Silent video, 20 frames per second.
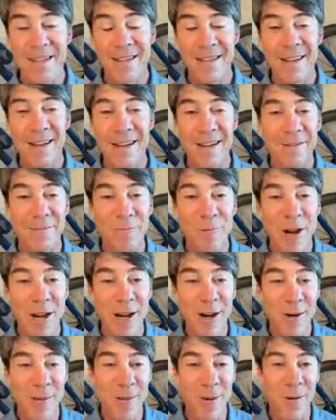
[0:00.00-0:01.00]
uh,
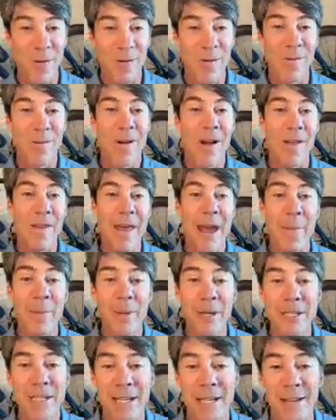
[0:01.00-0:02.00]
wearable on that
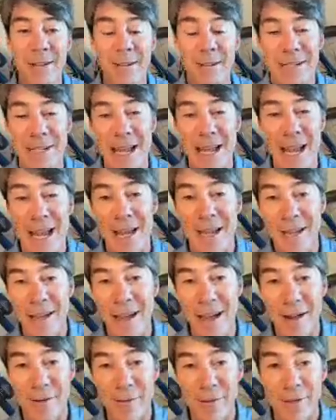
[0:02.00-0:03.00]
particular day,
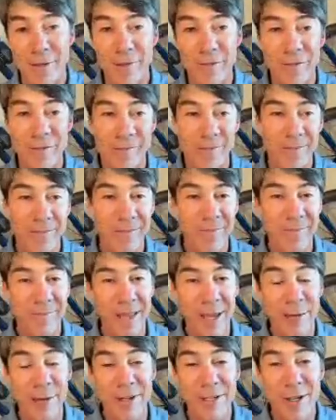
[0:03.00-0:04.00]
I would have,
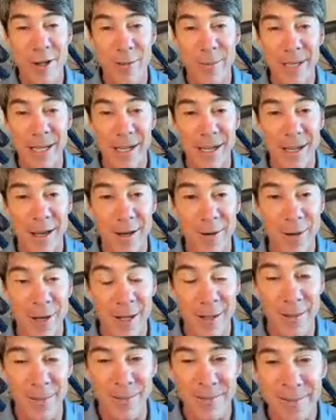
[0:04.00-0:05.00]
they would have told me to go
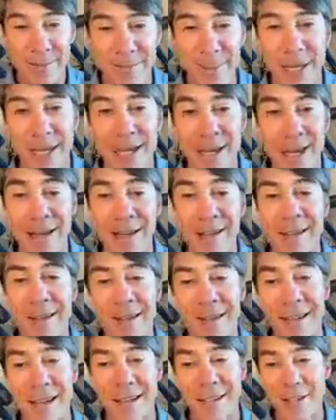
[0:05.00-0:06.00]
home. But uh,
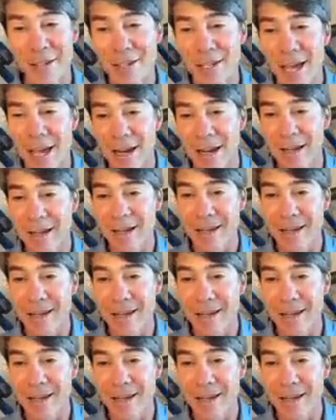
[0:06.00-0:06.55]
yeah, you just gotta.